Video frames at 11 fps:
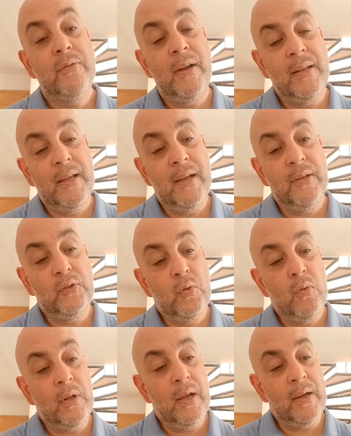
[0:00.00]
right now
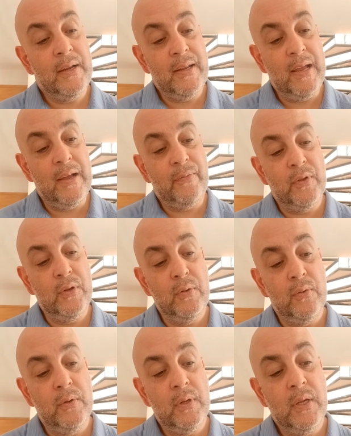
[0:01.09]
2 o'clock in the
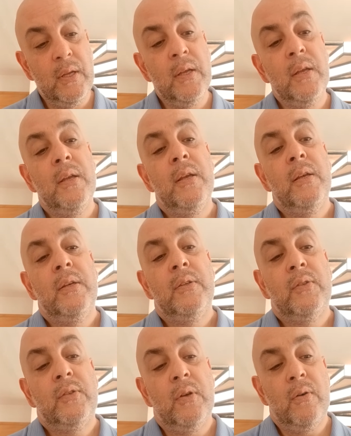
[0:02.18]
afternoon,
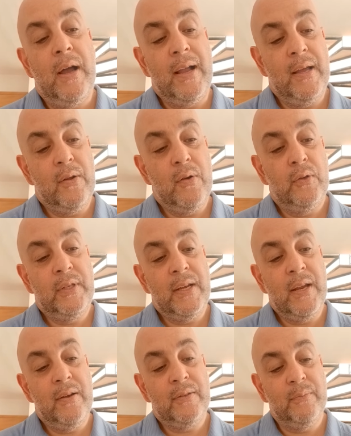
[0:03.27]
so I gotta go take
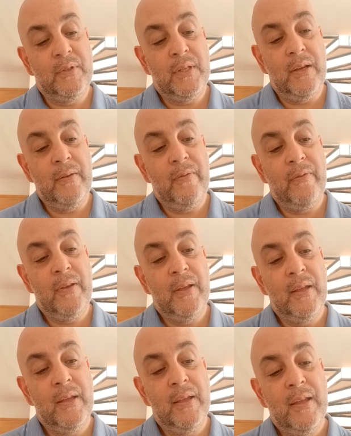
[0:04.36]
care of some stuff.
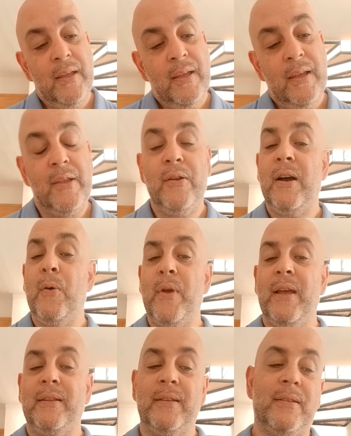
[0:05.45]
You know how
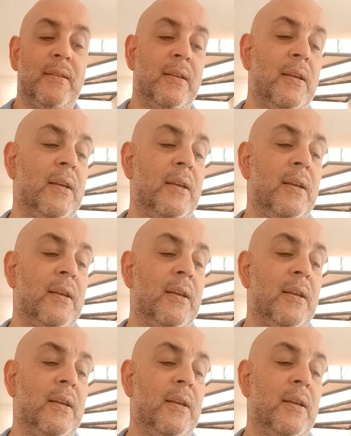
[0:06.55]
we end this.